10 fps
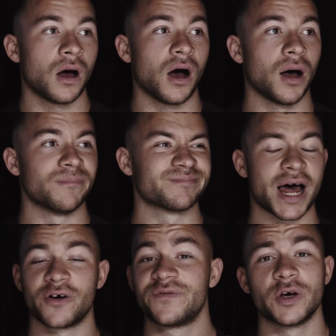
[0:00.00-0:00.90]
Um,
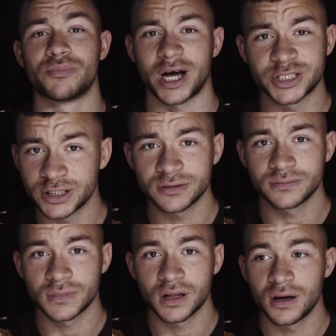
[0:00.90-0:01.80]
I don't feel pressure
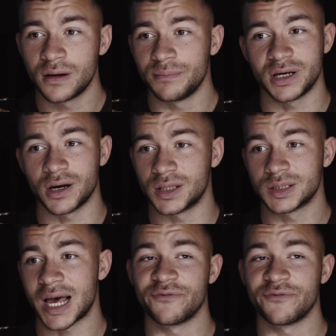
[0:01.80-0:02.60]
because